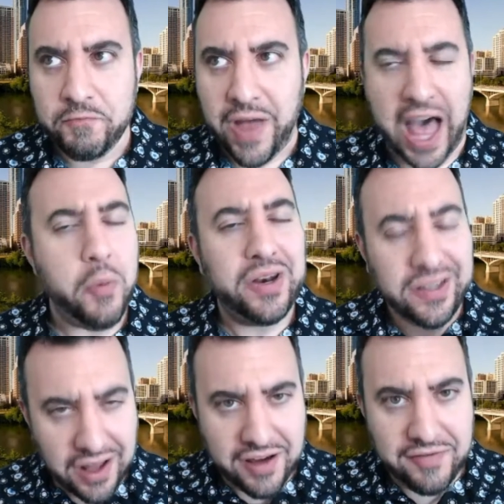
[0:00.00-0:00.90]
I would
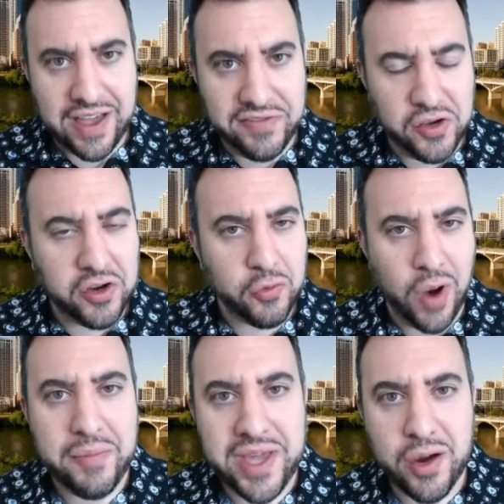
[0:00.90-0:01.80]
love if you could
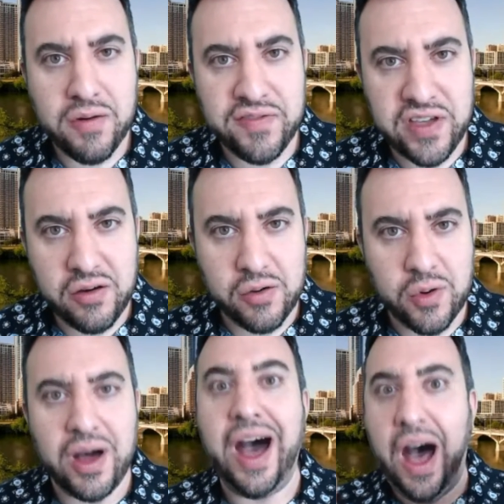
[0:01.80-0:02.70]
write me a
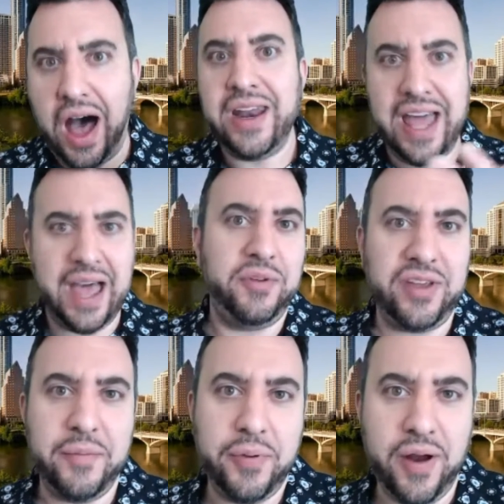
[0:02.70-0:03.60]
review on
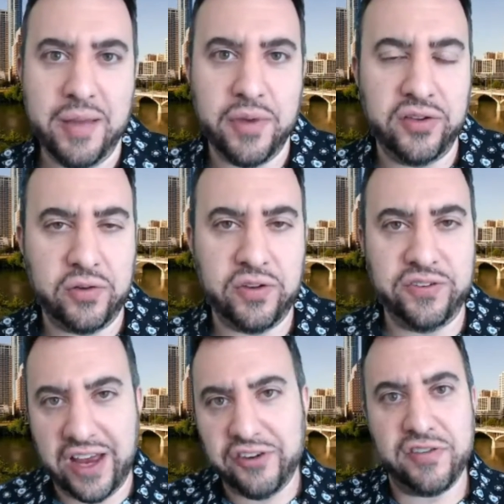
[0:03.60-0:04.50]
Amazon Prime, because there's a
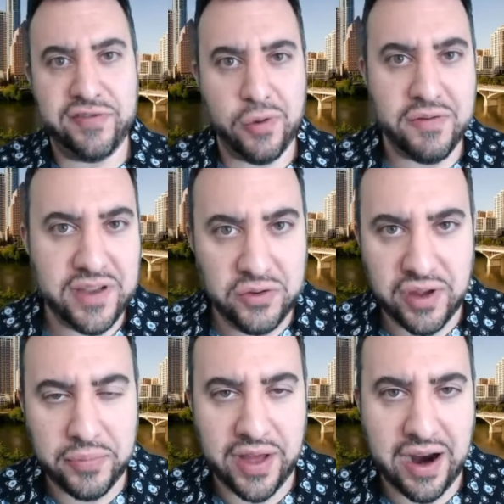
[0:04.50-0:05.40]
section for reviews
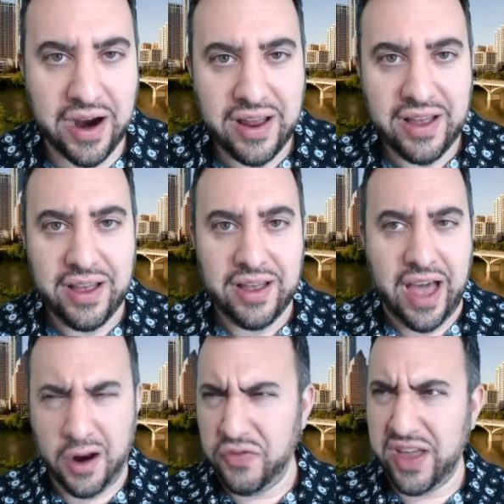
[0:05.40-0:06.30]
up there.
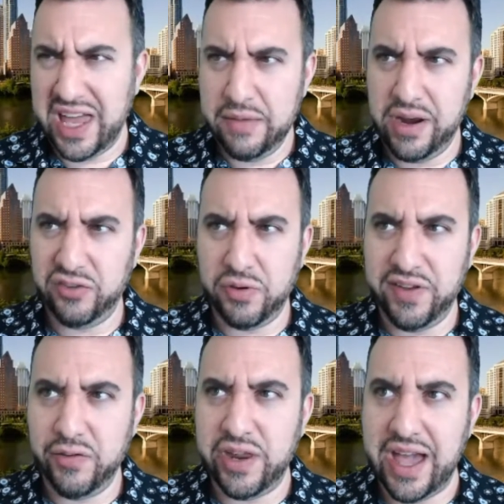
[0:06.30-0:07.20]
I don't think anybody's
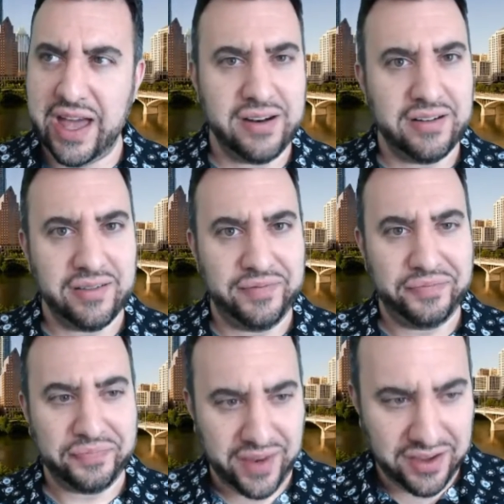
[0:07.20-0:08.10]
reviewed it yet.
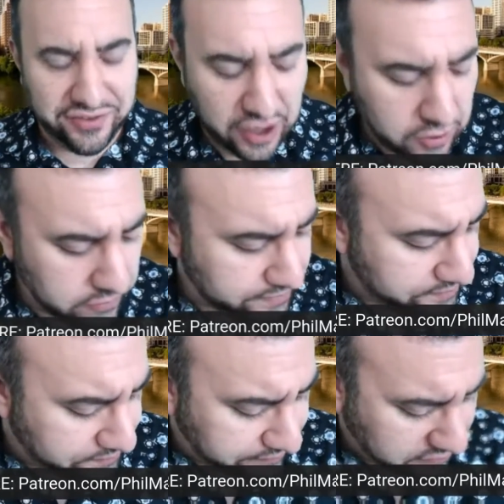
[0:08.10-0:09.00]
So,
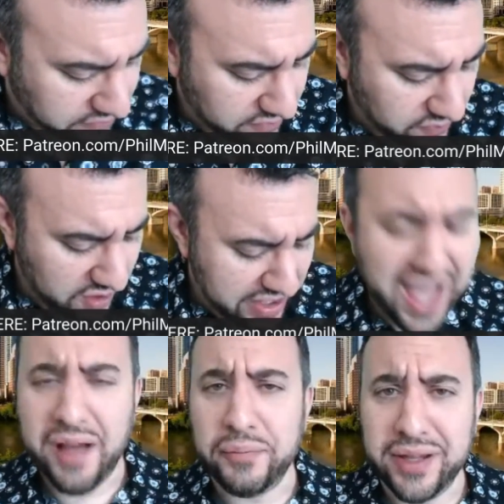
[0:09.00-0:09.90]

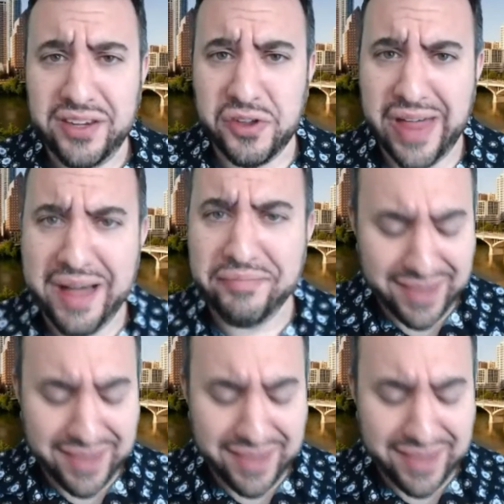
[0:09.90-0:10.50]
yeah, please do that.